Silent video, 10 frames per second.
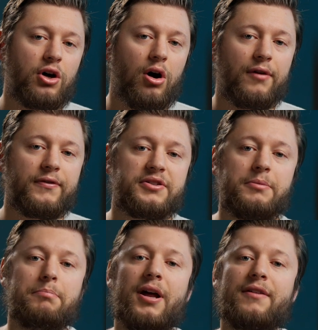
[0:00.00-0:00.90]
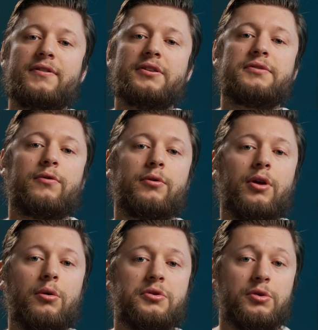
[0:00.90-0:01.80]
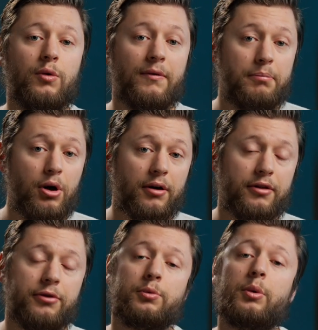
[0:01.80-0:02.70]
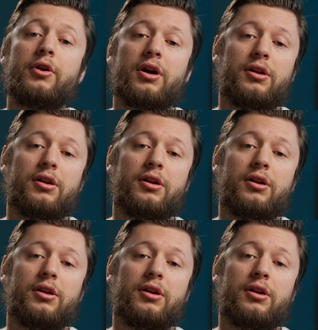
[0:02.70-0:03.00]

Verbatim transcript: to offer some benefits for those who have booked through the